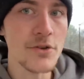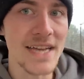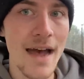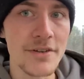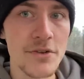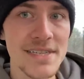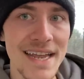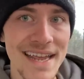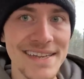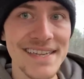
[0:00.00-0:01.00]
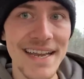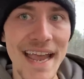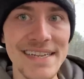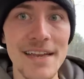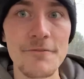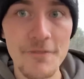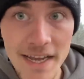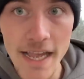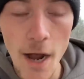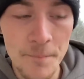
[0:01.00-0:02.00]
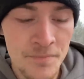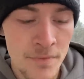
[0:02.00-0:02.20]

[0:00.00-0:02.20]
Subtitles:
those avenues in today's video.